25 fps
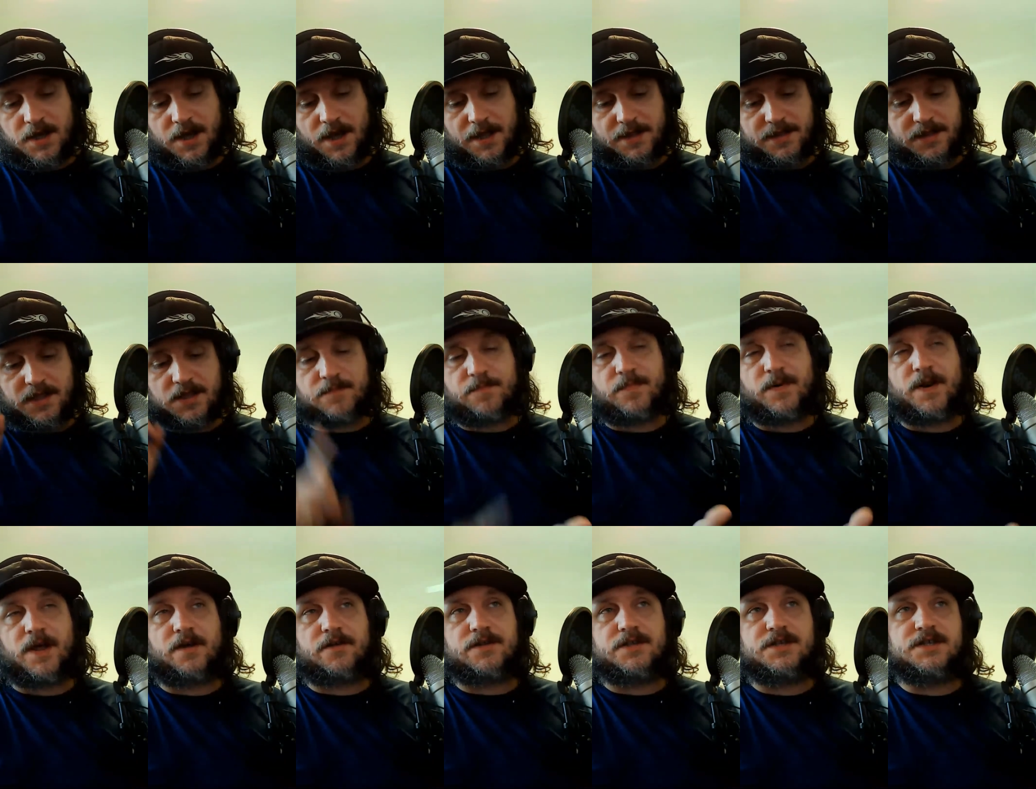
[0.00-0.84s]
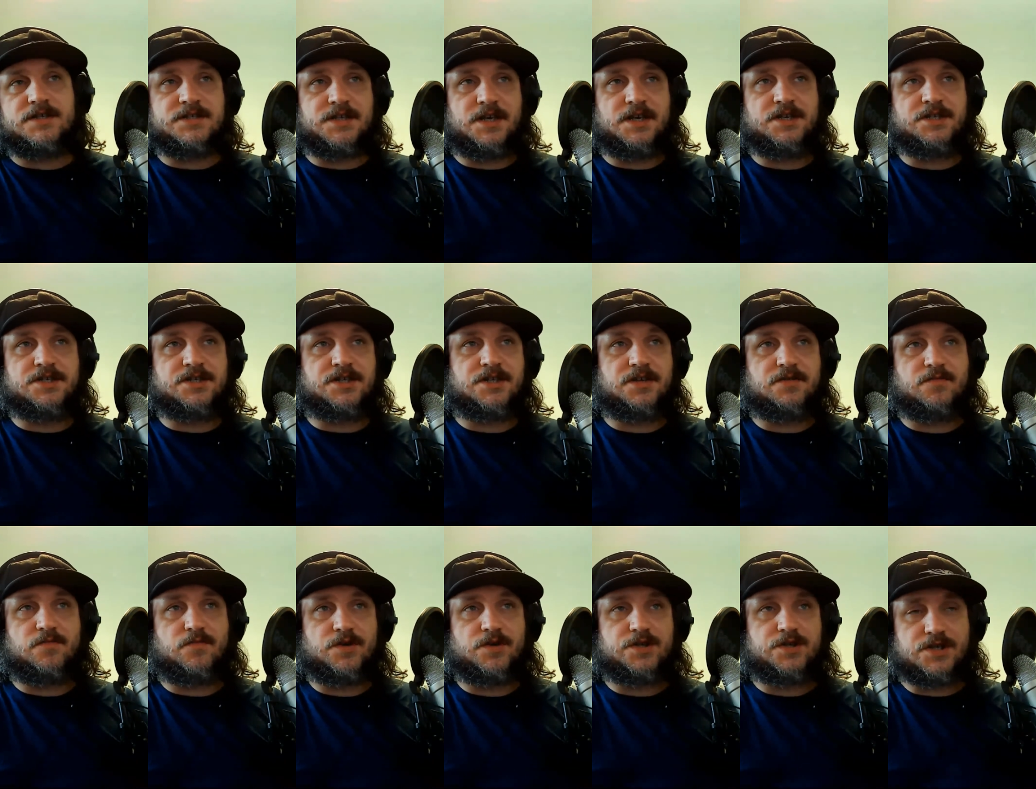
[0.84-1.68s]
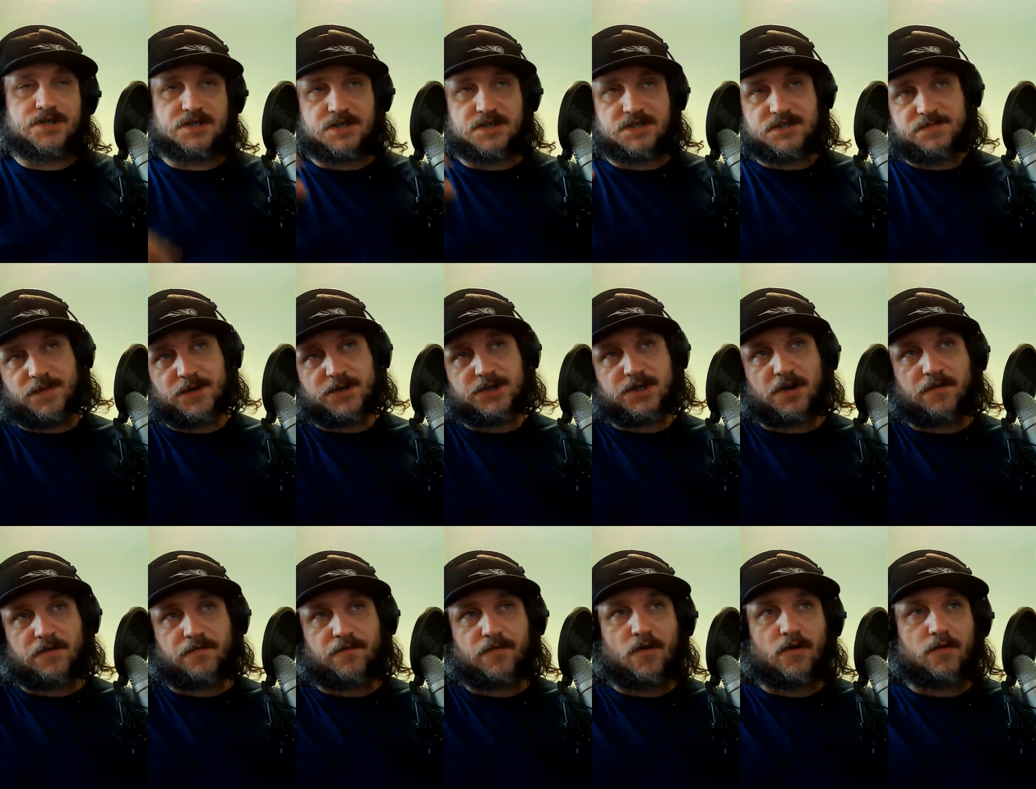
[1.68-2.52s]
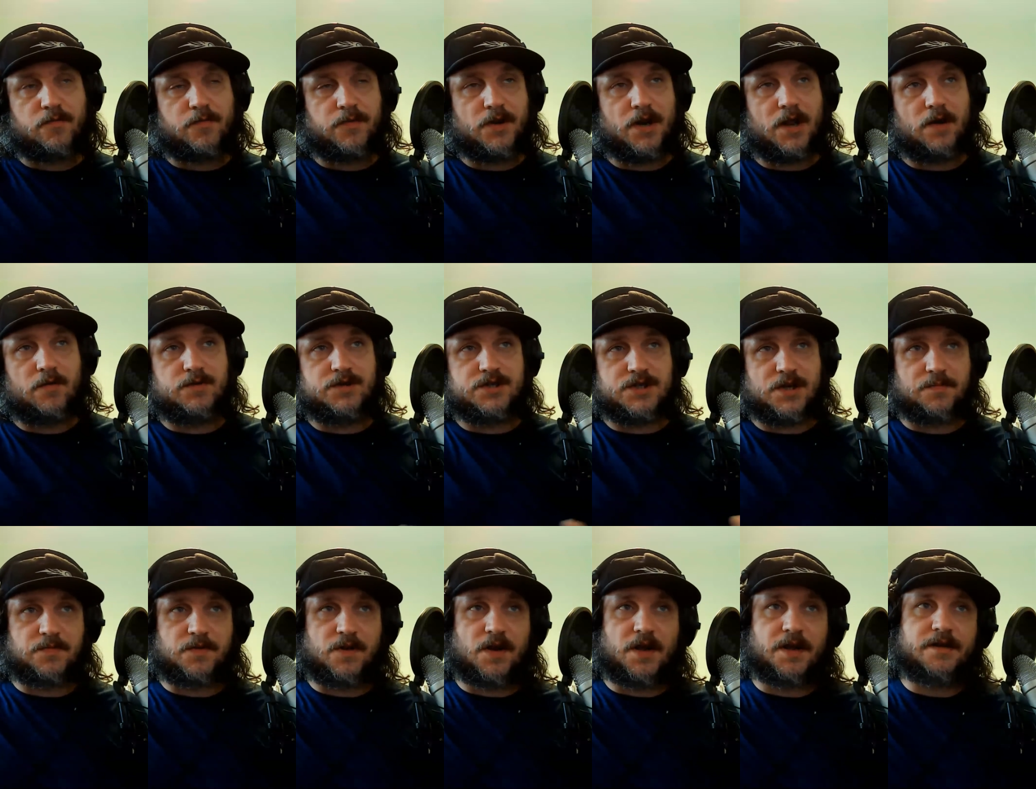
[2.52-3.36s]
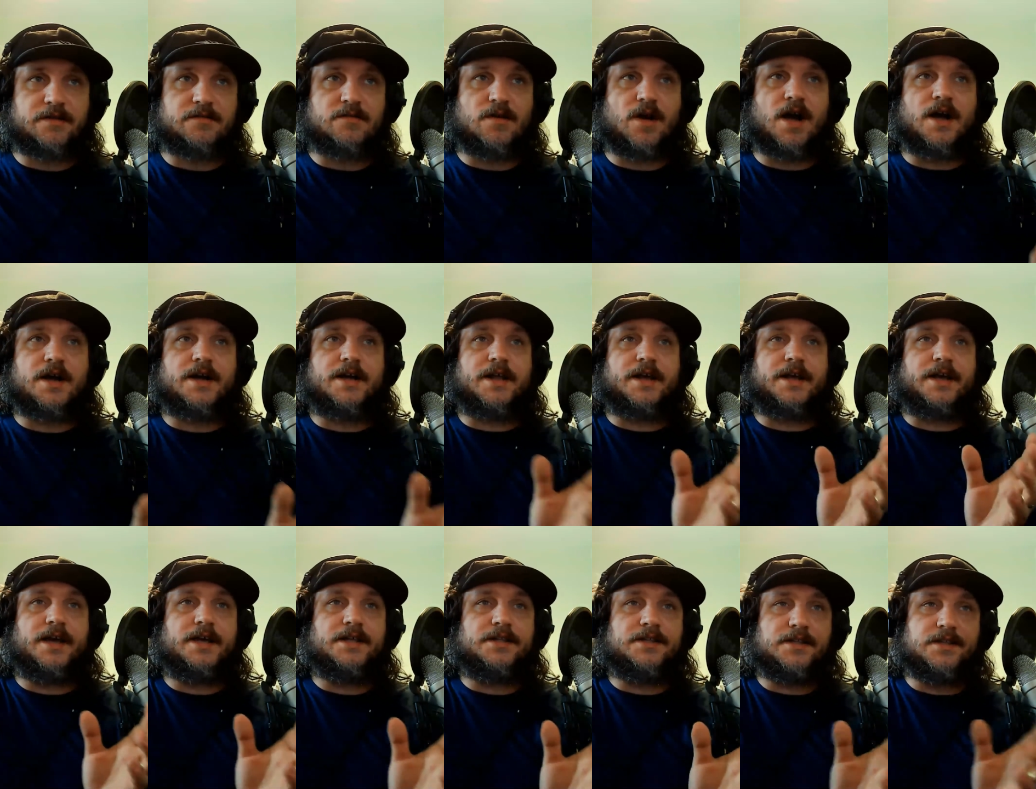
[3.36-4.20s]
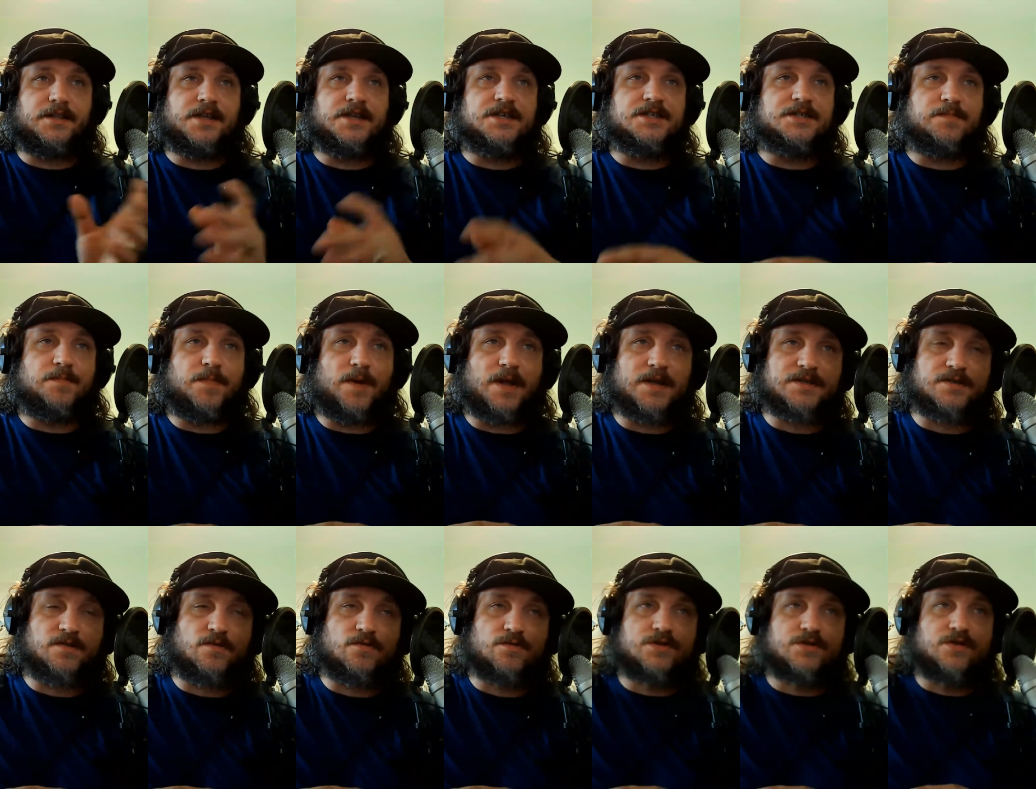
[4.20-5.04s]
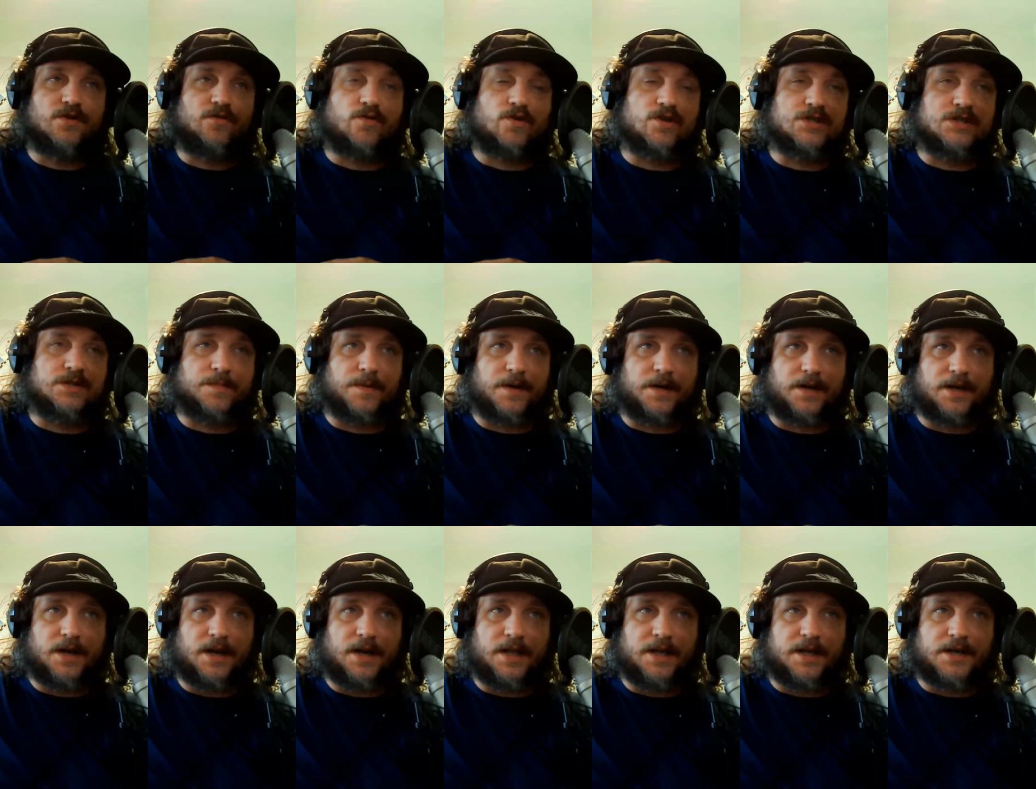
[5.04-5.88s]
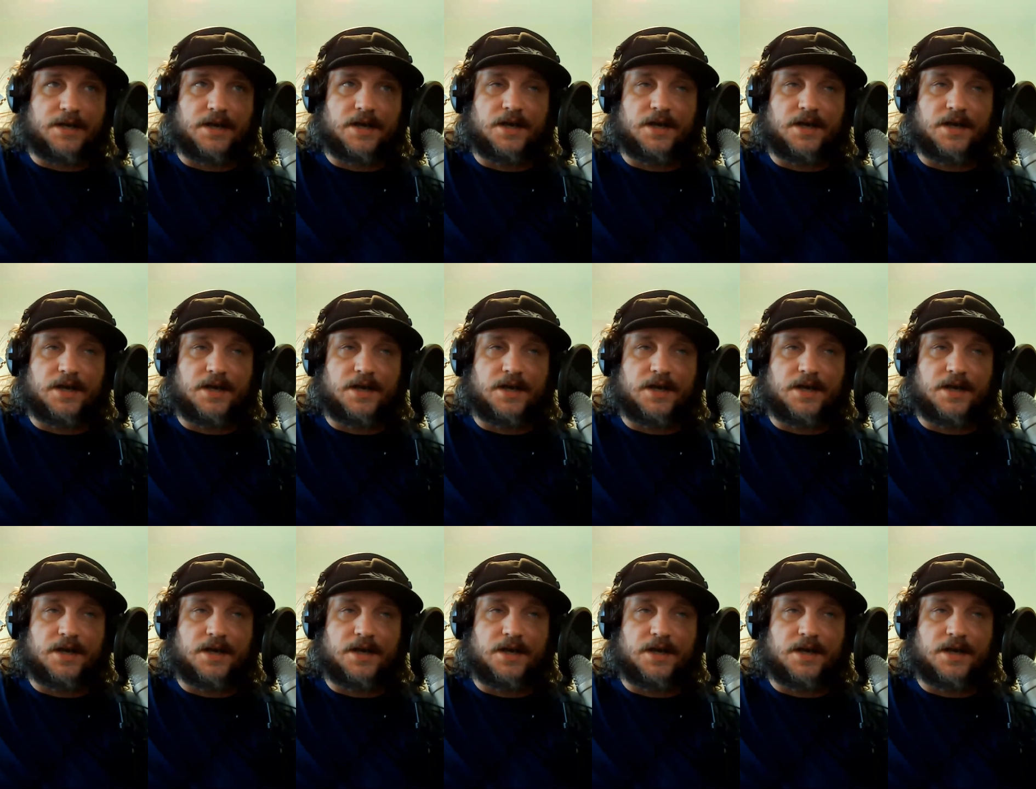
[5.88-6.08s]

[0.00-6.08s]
and then prioritization, which is a special formula which I'm trying to aggregate this plus also cost per click,